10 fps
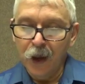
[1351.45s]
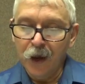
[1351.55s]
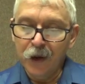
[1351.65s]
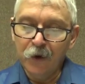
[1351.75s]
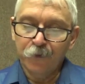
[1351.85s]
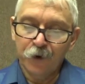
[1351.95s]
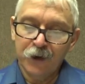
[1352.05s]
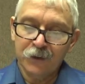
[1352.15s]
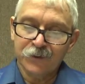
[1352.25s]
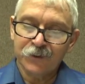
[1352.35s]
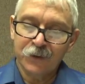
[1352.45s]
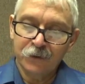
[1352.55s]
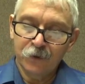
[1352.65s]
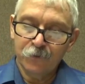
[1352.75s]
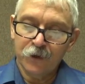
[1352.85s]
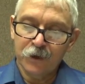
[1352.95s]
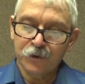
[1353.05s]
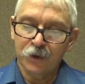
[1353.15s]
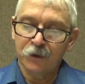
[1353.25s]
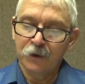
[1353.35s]
and after he had seen the
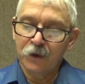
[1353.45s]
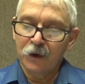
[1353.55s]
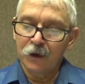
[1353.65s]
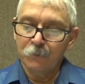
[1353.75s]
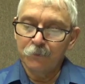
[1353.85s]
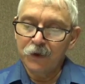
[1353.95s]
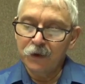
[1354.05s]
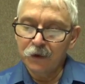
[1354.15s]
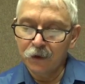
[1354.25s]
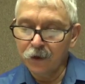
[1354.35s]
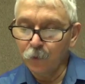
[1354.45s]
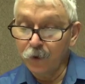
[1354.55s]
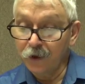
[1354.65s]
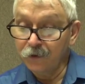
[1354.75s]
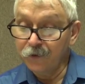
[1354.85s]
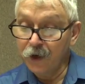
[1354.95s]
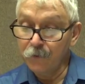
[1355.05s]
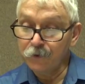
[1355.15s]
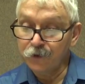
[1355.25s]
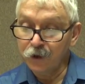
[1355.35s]
vision, Immediately we
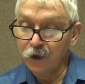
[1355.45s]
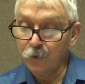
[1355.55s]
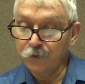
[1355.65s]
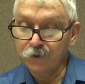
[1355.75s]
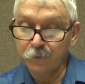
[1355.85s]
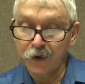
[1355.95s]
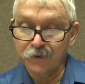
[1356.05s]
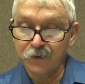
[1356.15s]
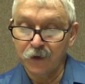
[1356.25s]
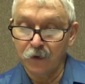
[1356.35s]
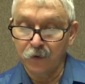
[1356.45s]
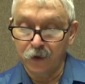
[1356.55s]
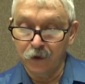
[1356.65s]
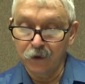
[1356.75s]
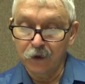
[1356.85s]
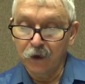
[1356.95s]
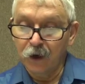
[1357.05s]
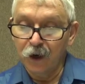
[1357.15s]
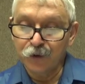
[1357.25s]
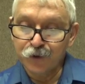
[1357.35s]
endeavored to go into Macedonia,
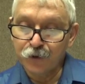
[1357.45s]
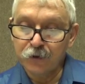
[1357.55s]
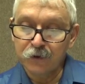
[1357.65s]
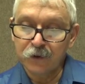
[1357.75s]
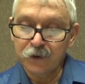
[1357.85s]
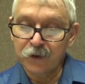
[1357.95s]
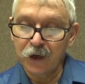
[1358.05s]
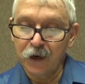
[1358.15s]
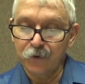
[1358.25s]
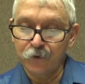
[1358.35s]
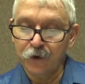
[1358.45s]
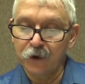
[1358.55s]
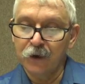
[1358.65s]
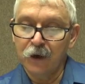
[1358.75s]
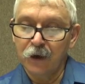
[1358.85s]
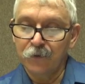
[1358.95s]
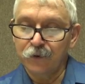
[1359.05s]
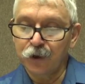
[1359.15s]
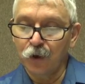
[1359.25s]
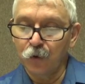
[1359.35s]
assuredly gathering
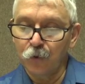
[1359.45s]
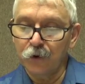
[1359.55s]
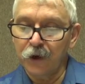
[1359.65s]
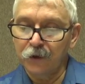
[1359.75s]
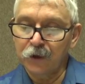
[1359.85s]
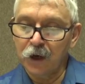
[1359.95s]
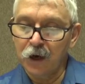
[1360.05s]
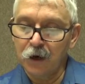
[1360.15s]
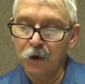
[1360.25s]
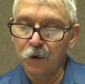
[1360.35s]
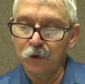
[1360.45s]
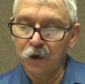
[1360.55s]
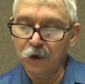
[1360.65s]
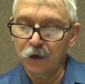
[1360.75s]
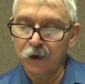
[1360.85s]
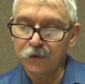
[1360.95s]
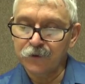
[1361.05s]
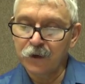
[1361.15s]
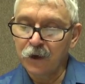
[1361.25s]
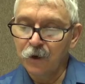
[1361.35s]
that the Lord had called
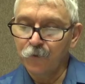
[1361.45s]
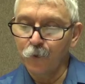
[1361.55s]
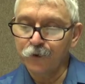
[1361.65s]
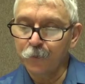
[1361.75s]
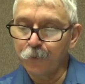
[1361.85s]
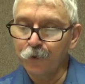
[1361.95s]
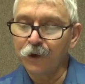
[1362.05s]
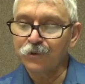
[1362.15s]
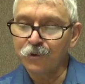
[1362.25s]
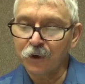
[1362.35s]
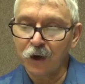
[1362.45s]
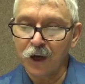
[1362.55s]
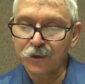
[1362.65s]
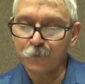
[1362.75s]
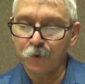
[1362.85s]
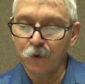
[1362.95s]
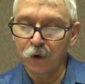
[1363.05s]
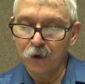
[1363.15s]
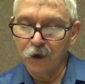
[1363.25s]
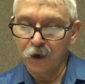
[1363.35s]
us for to preach the
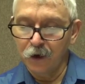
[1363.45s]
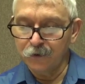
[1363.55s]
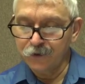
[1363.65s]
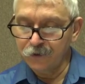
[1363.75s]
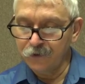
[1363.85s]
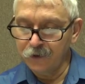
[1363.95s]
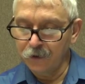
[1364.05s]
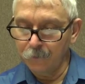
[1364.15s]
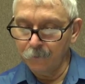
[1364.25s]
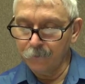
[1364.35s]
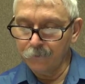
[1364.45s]
gospel unto them.